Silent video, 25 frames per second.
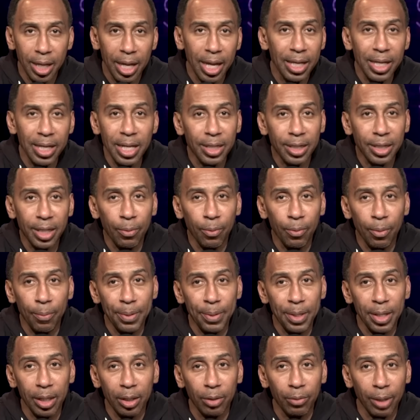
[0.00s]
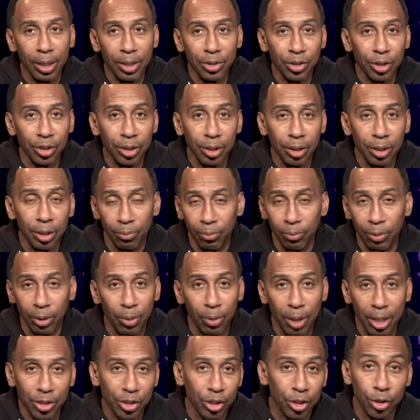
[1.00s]
anything would be aggression, a
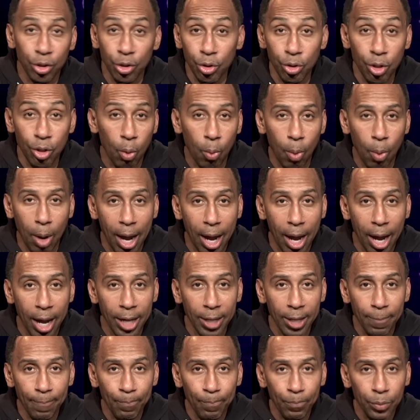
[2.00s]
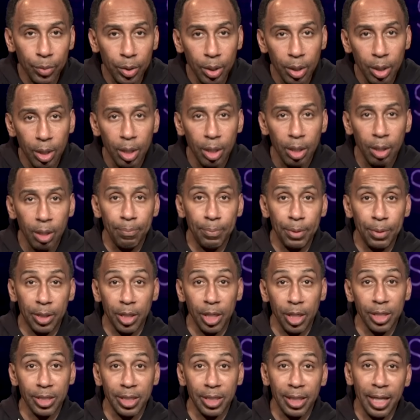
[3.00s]
regression. Do you know why?
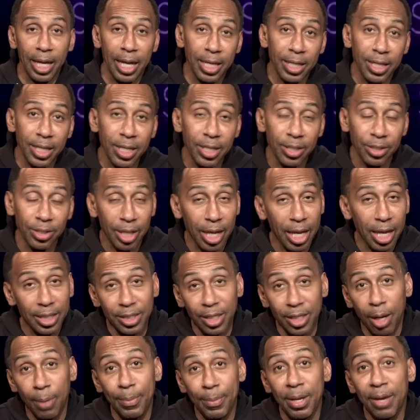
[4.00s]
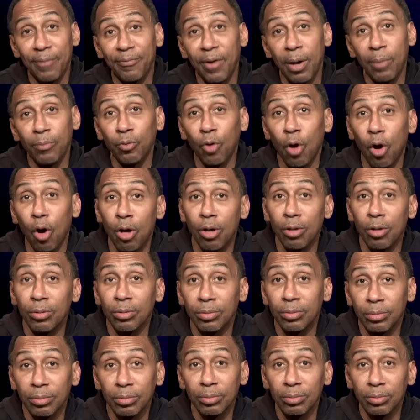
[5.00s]
Because ladies, and tell me if I'm wrong,
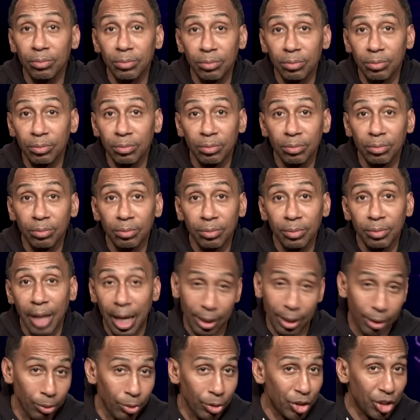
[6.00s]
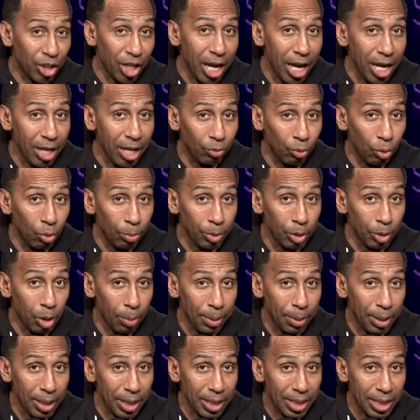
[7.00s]
I know the shade room is
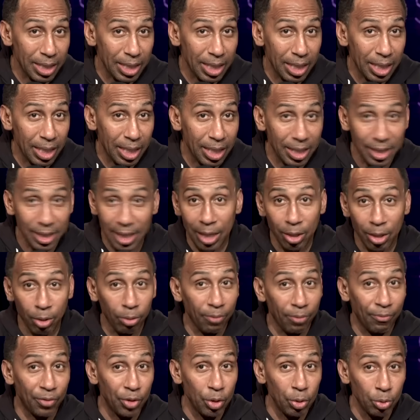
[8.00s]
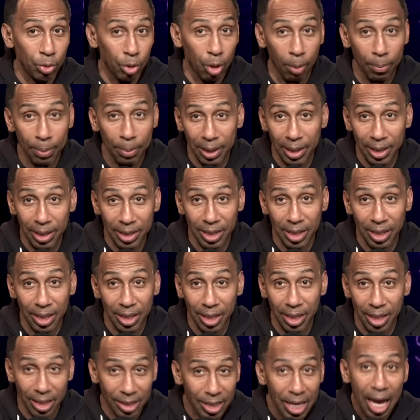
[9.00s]
going to be listening to this. I know the view is going to be
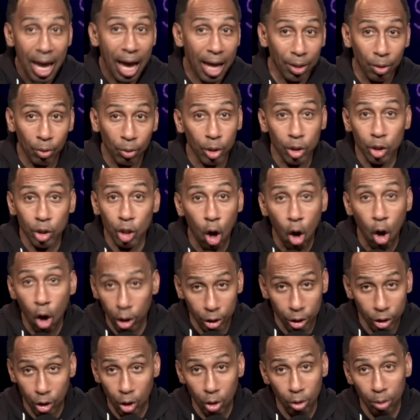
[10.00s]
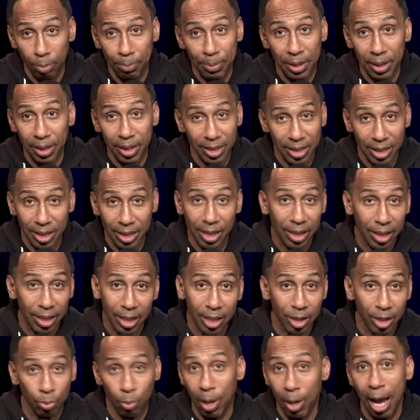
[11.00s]
listening to this. I know the talk is going to be listening to
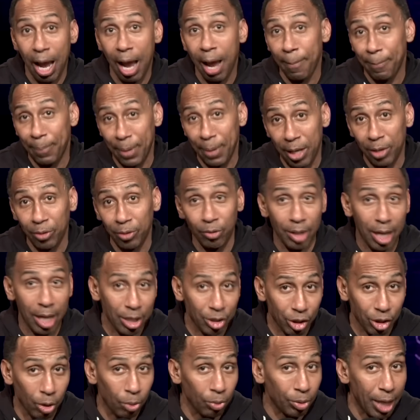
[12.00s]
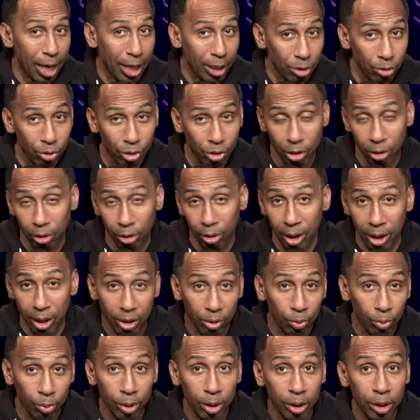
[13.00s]
this where I appeared on that show. Thank you, Cheryl
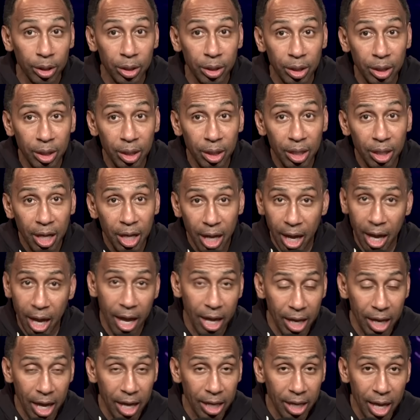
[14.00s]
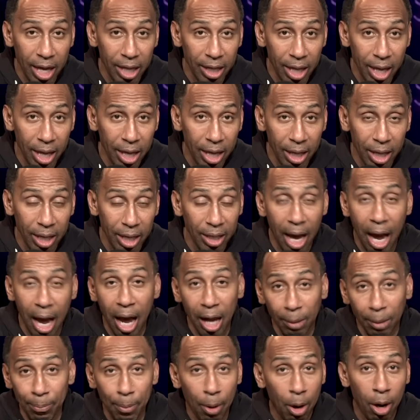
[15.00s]
Underwood and
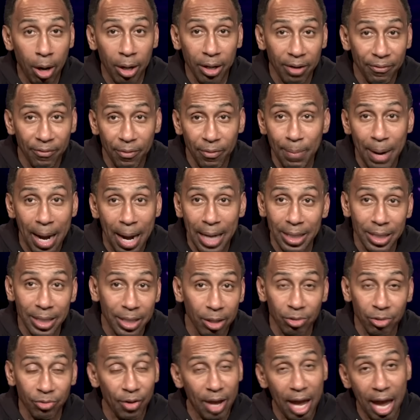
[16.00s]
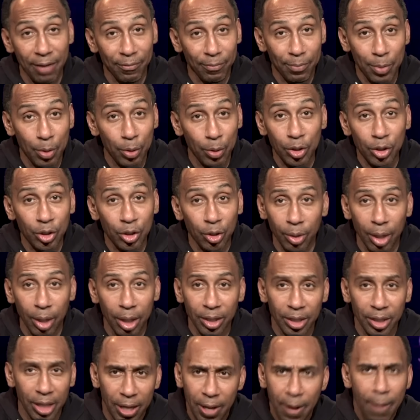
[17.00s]
Akbar and everybody else for having me on the show the
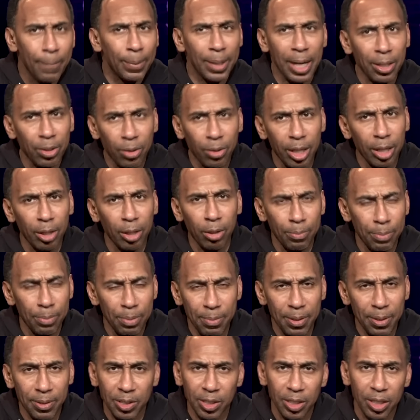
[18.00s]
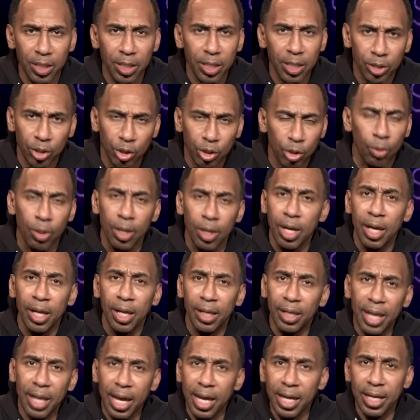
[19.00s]
other day. But I know they're going to be mentioning this too.
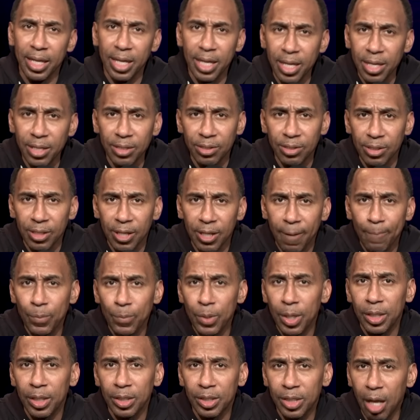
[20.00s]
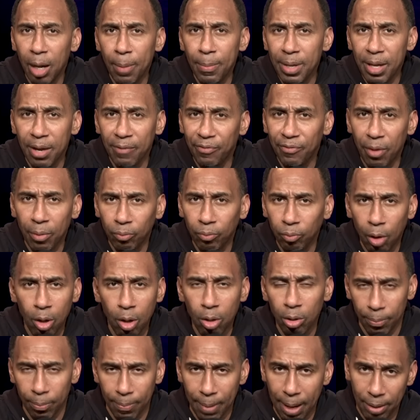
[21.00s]
Ladies, tell me if I'm
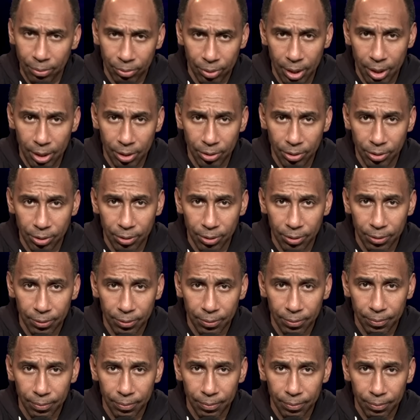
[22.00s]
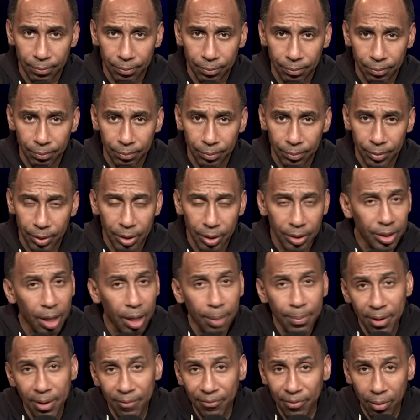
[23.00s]
wrong about this.
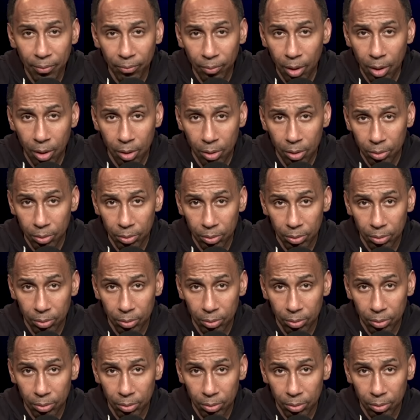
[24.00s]
Tell me if I'm wrong.